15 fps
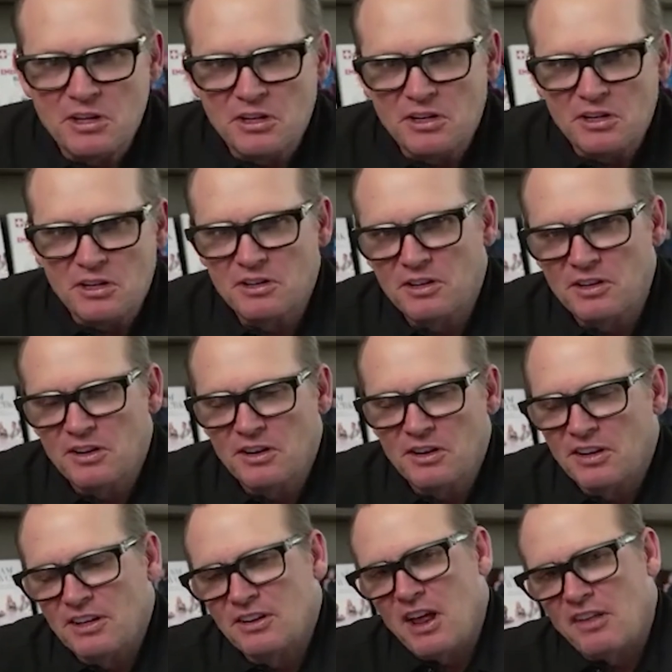you, you
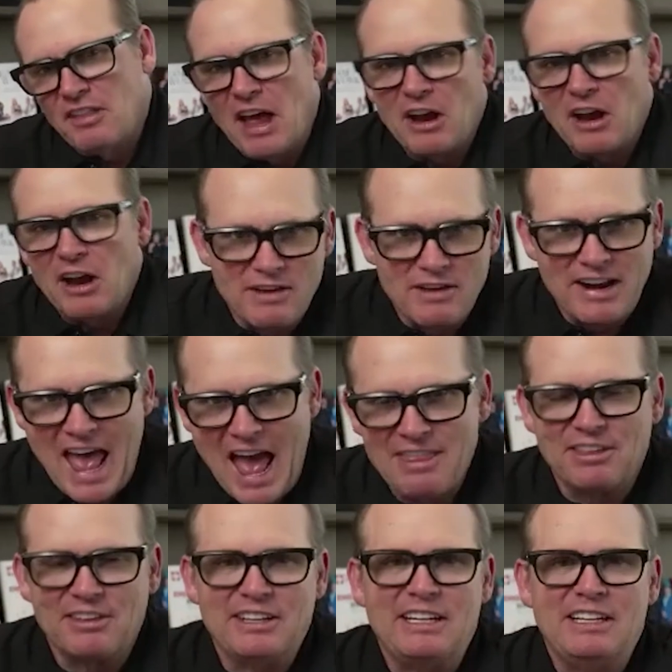know you're not that great of an
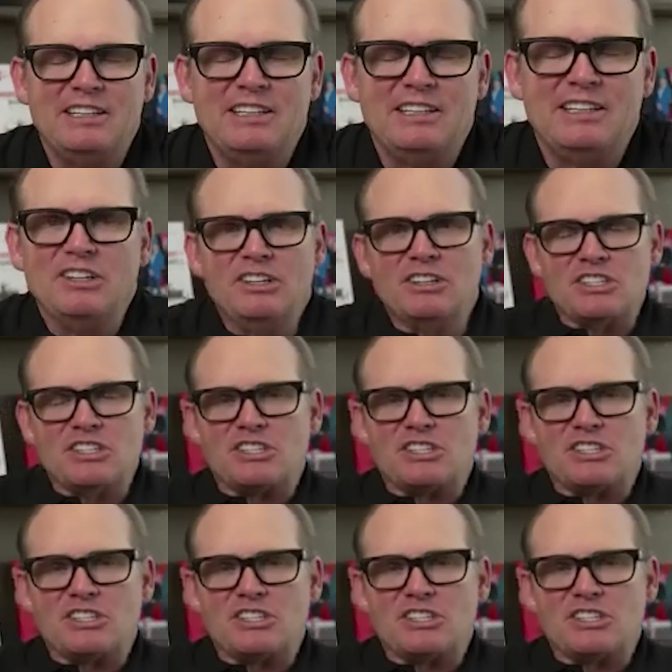athlete you,